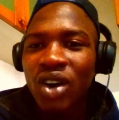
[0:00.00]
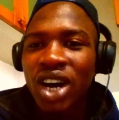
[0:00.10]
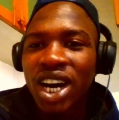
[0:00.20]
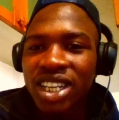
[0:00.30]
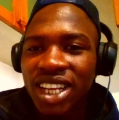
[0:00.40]
How
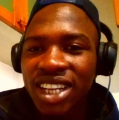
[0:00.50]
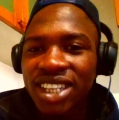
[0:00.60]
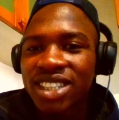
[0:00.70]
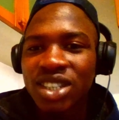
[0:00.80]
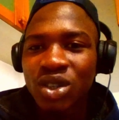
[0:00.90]
hard that
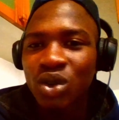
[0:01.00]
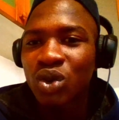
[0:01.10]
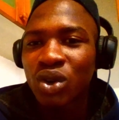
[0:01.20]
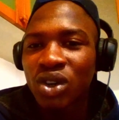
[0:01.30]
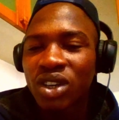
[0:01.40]
is,
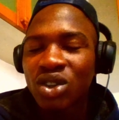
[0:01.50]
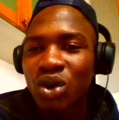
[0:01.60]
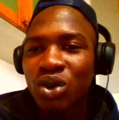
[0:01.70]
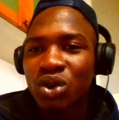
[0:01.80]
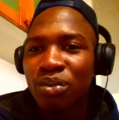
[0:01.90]

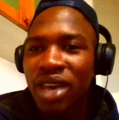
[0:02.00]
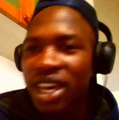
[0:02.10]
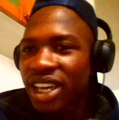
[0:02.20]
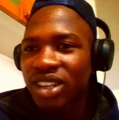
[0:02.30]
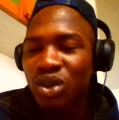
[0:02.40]
to
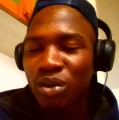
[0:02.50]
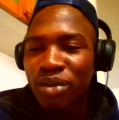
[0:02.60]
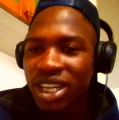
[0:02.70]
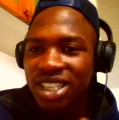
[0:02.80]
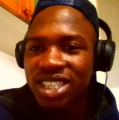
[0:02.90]

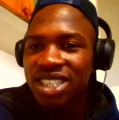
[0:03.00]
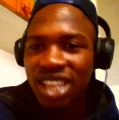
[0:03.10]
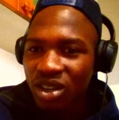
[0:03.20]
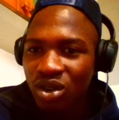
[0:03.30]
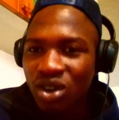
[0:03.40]
make this
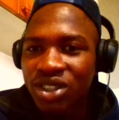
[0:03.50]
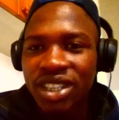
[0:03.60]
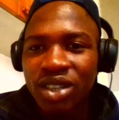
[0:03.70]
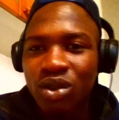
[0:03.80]
technology,